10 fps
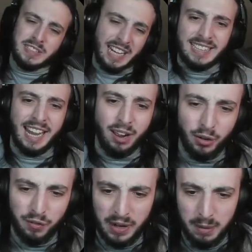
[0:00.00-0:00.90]
Get out
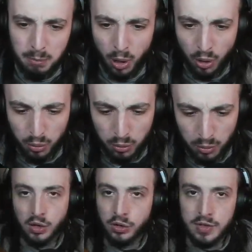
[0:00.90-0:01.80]
of here, bro.
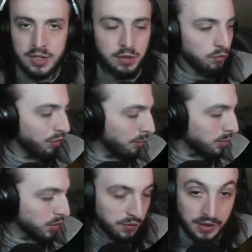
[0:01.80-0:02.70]
The only reason
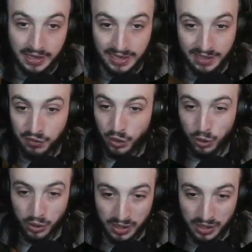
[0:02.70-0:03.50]
FromSoft didn't give a,